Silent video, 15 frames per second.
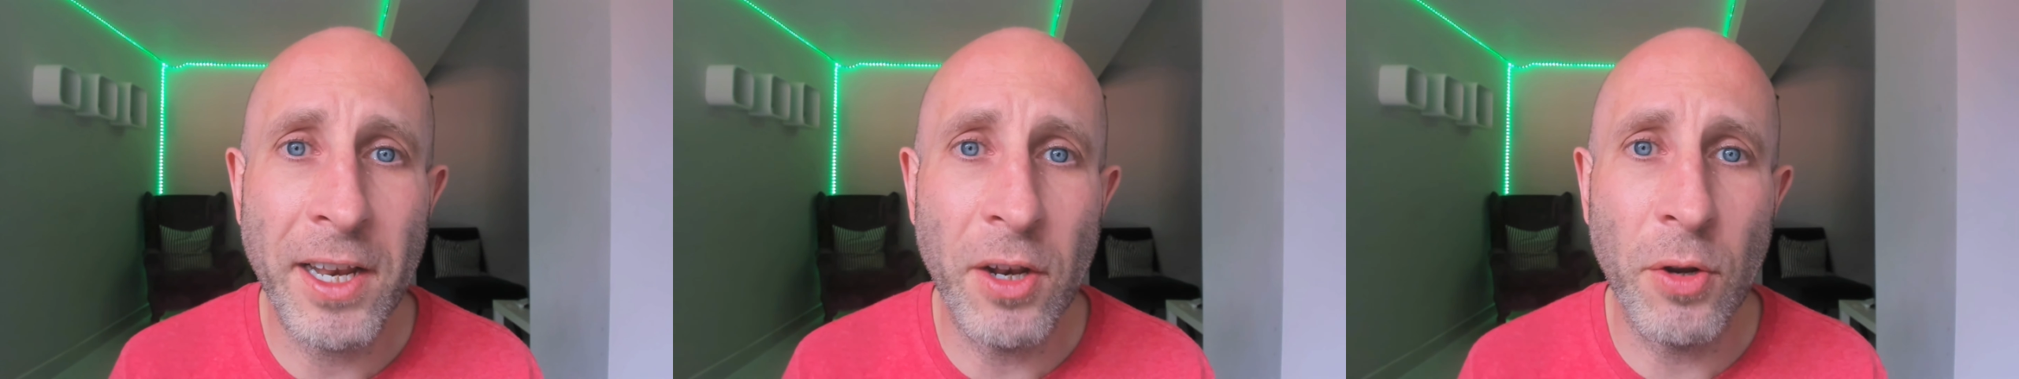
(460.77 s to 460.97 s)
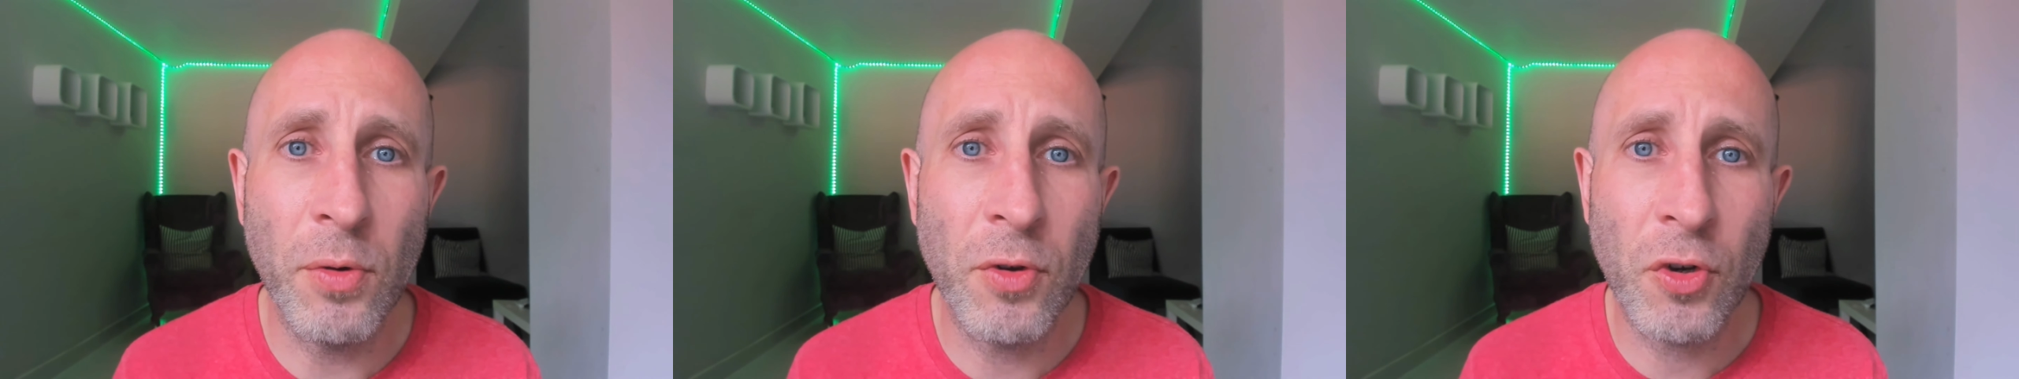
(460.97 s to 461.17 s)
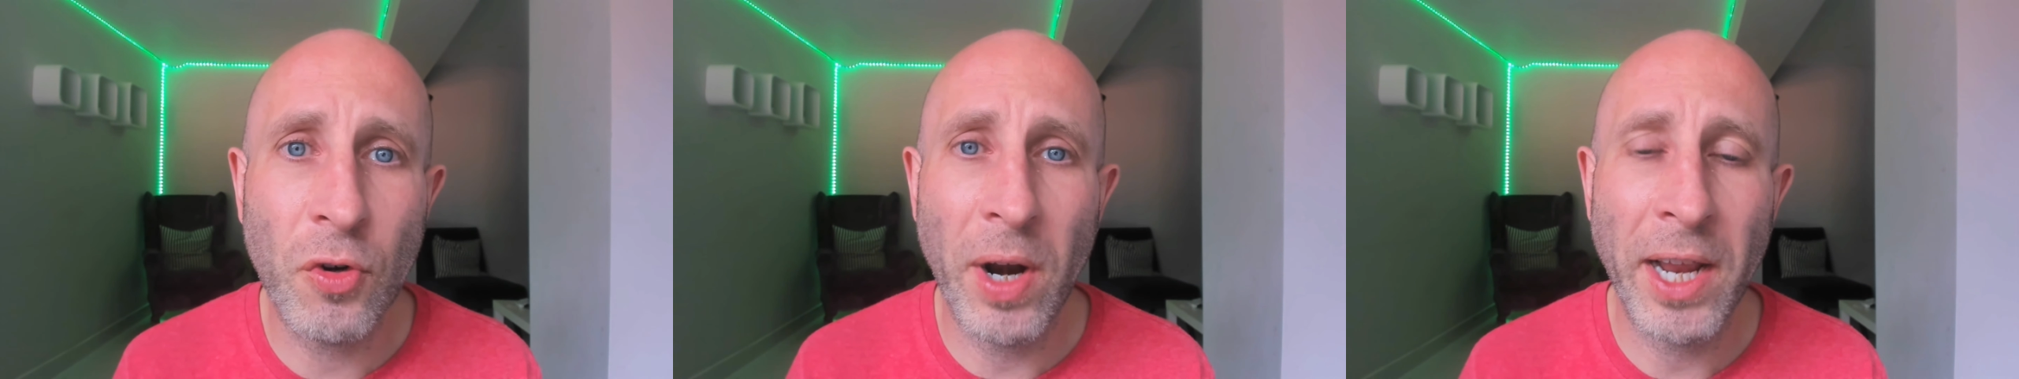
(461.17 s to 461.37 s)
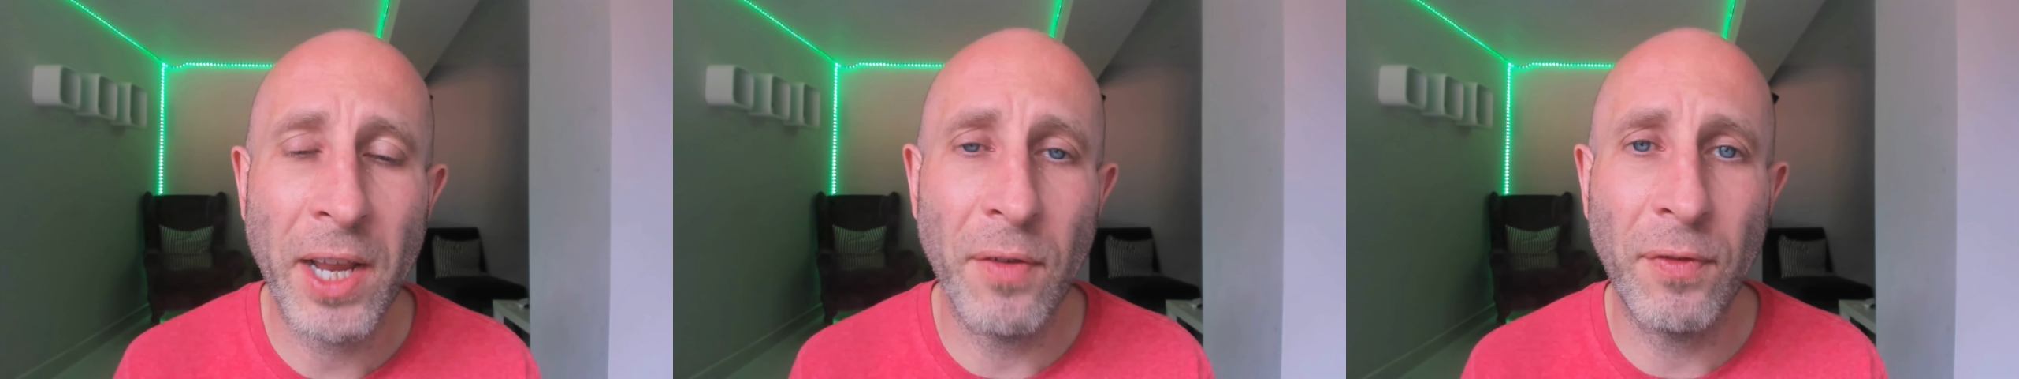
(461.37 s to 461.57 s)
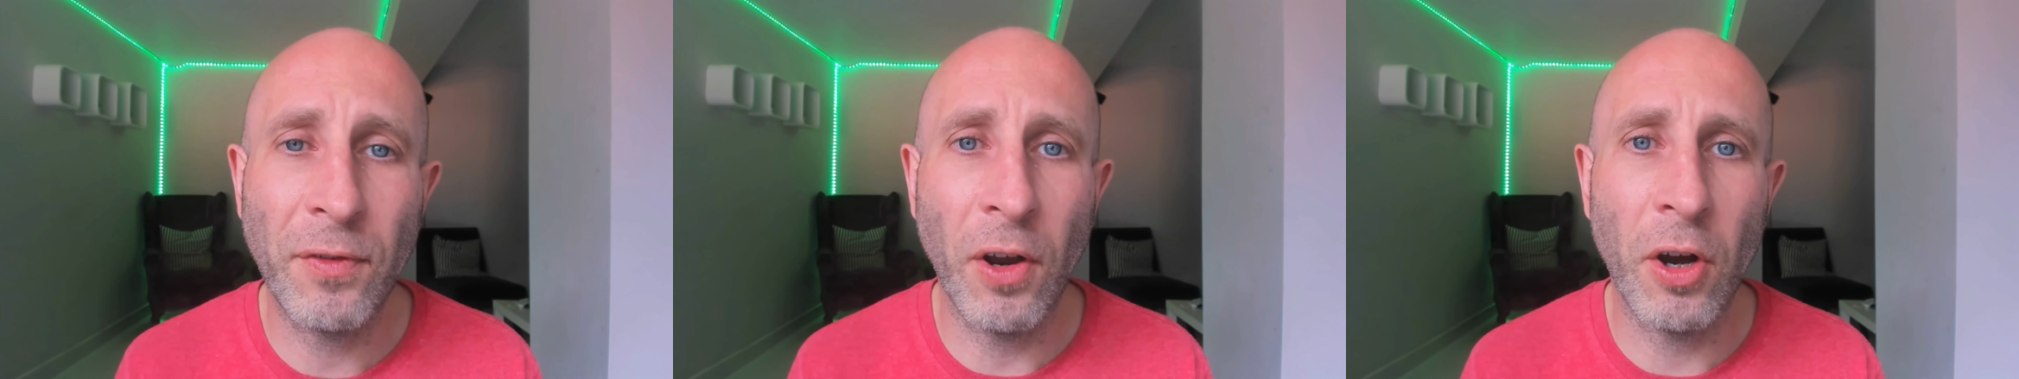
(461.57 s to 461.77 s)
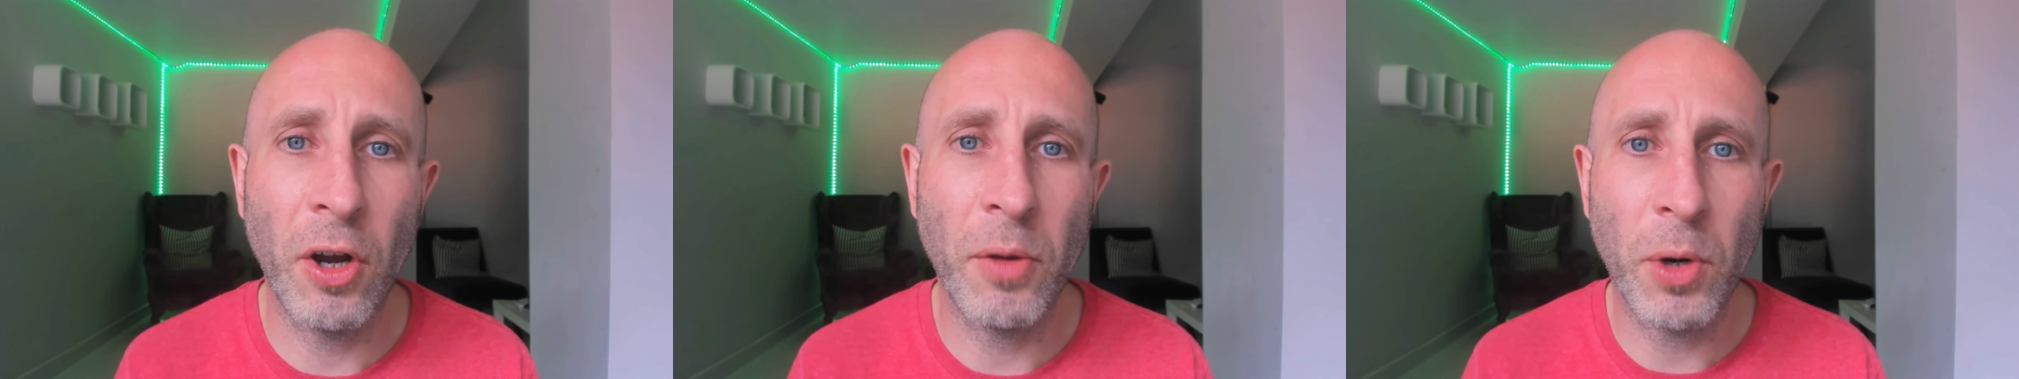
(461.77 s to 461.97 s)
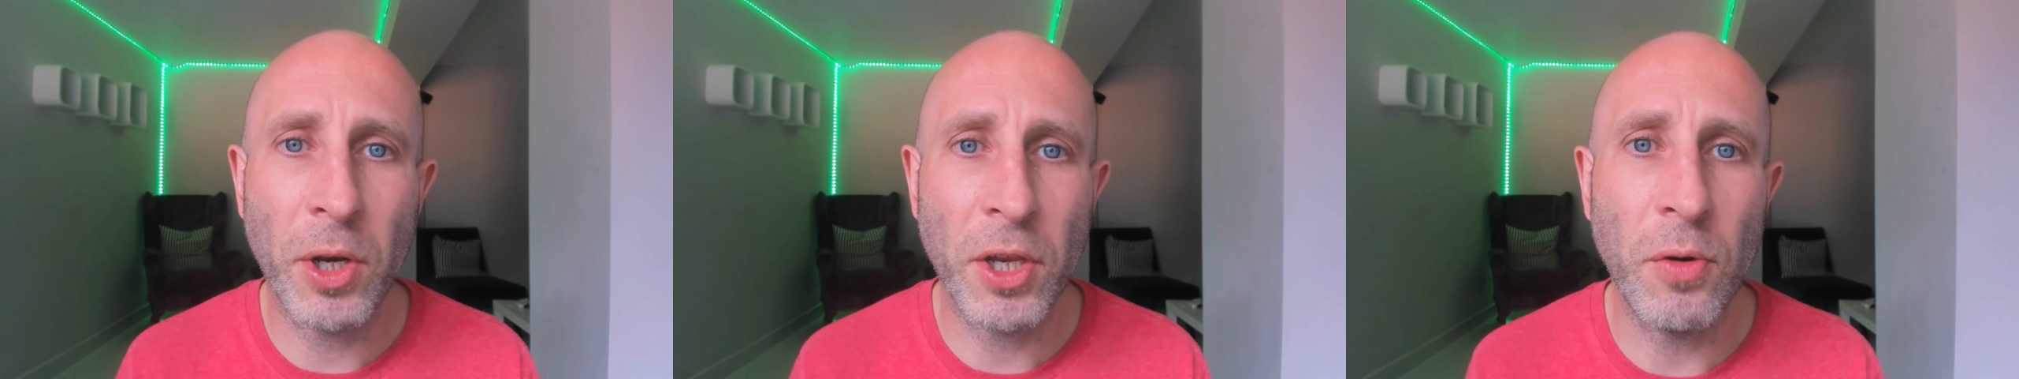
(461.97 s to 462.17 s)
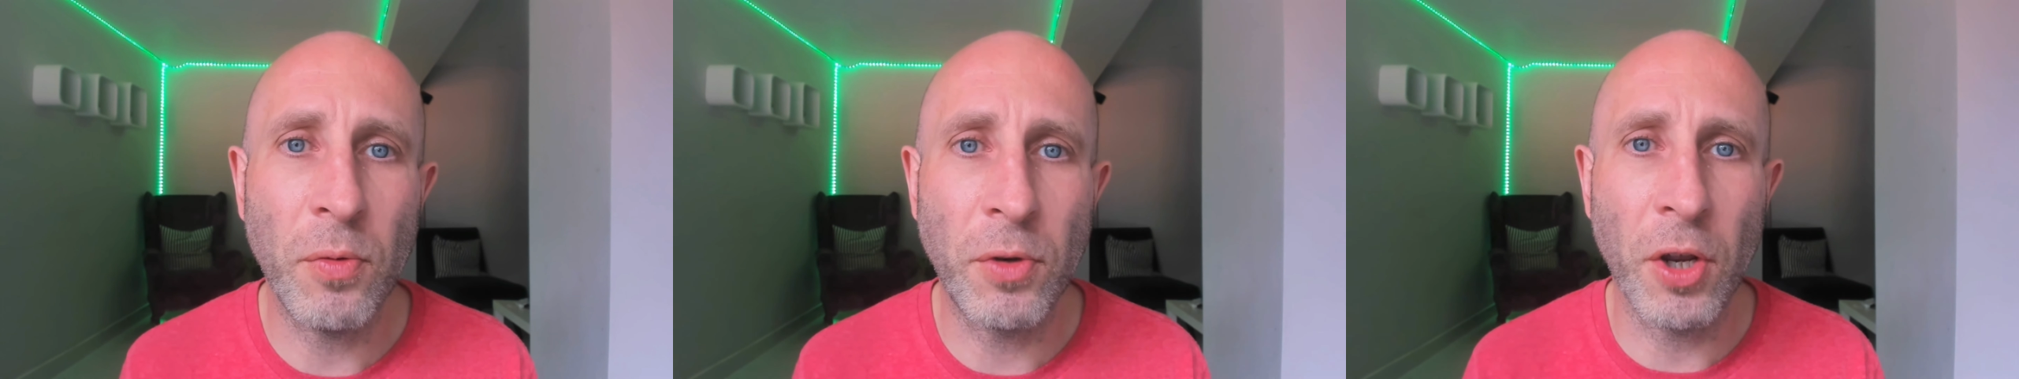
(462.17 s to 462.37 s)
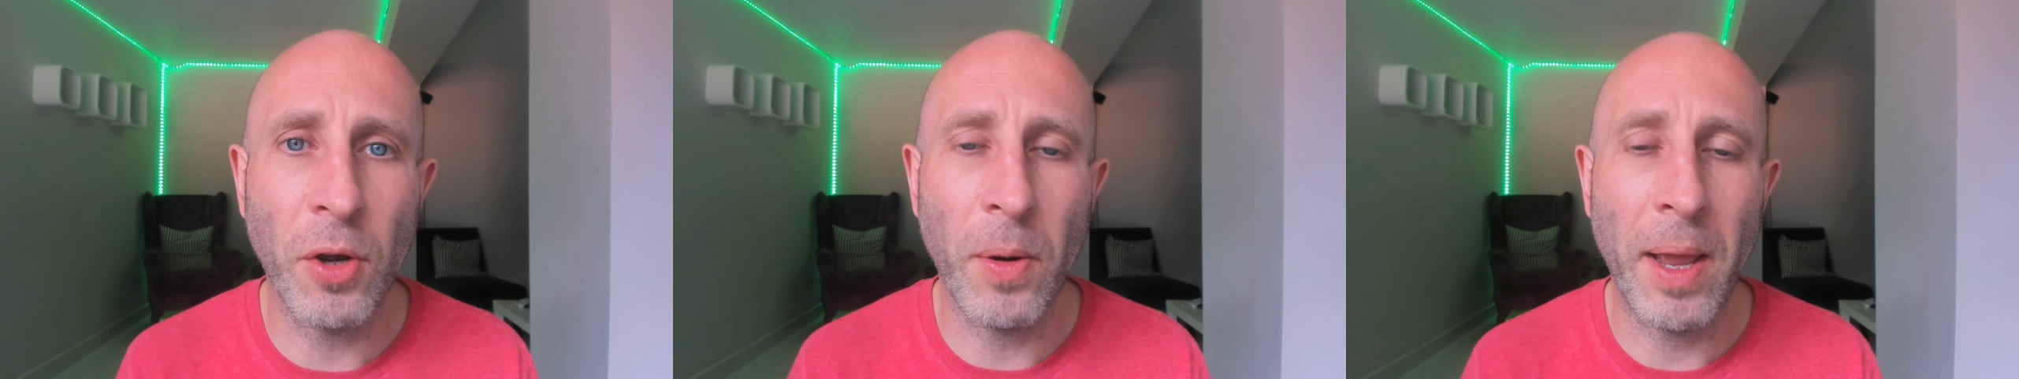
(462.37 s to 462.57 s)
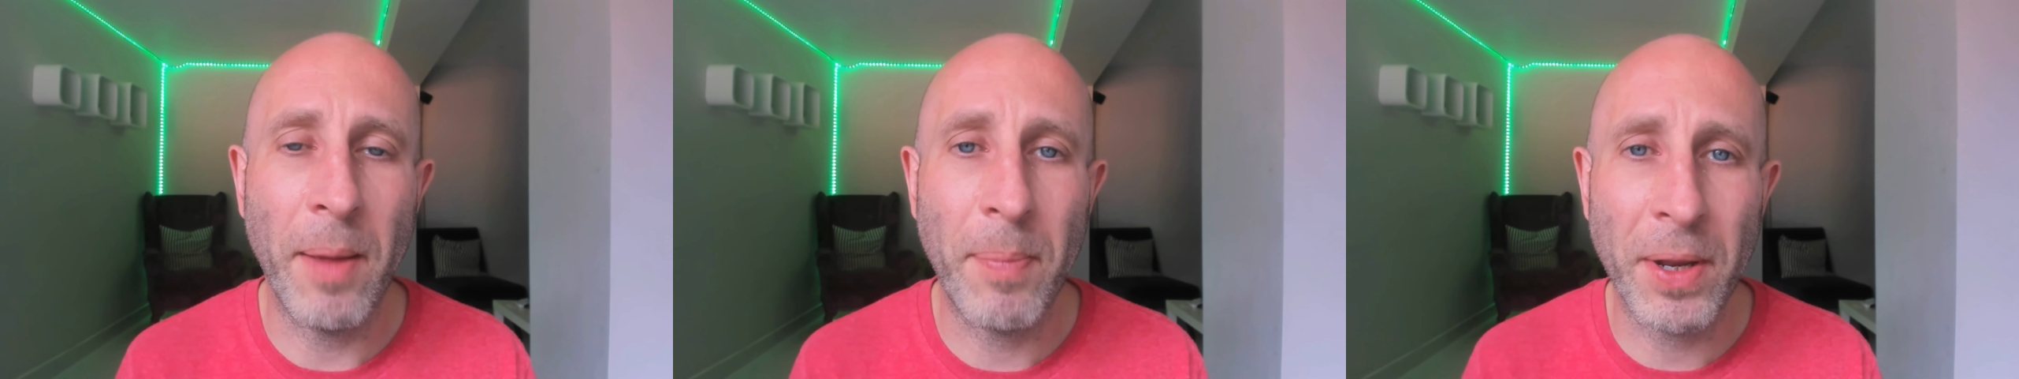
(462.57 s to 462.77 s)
lose track of time when you do it?